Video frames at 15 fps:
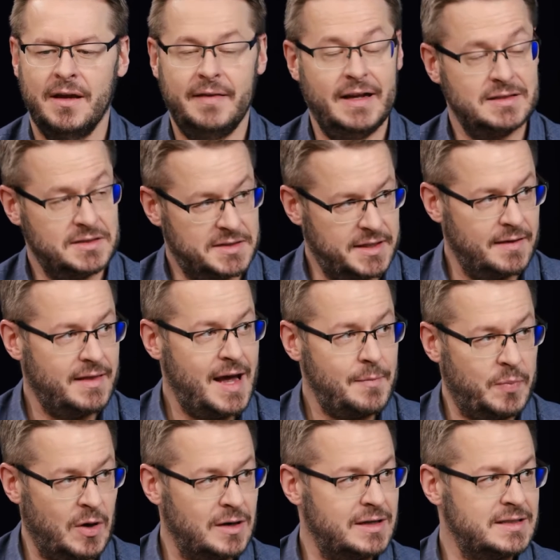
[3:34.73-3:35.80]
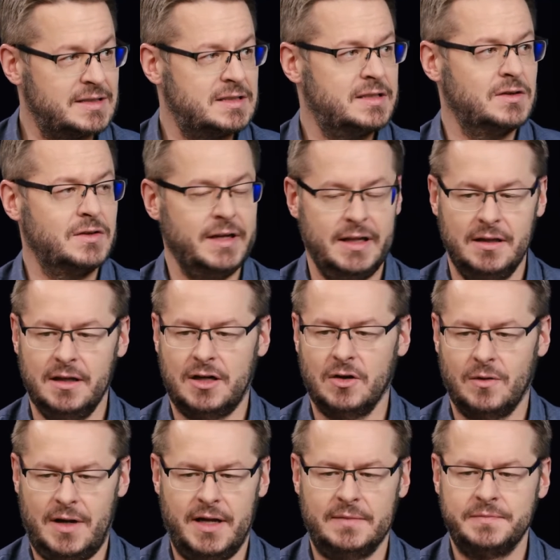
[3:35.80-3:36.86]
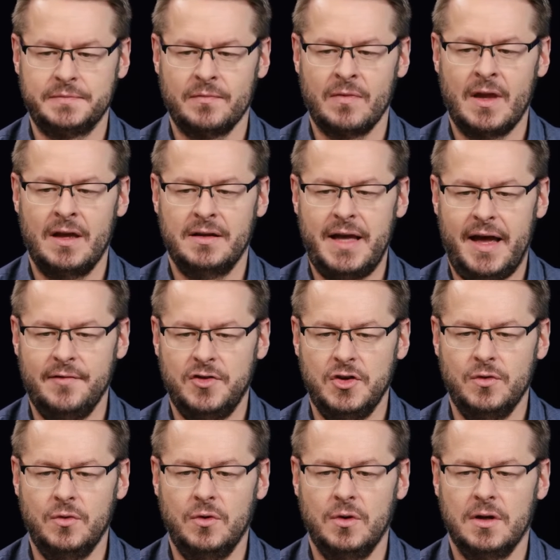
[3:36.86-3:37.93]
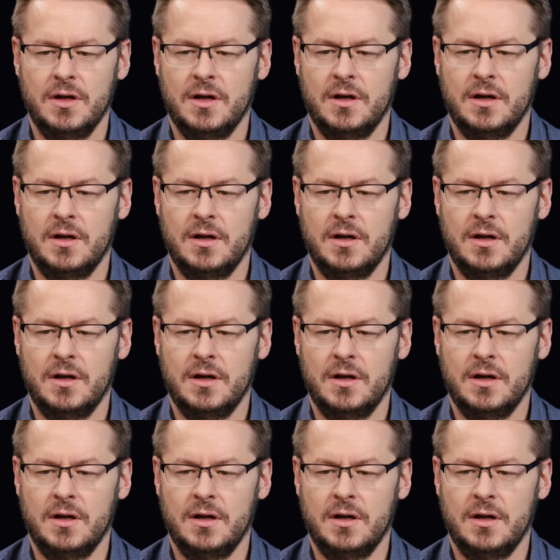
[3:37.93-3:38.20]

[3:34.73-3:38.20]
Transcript: And that part is still in the Quran. Have you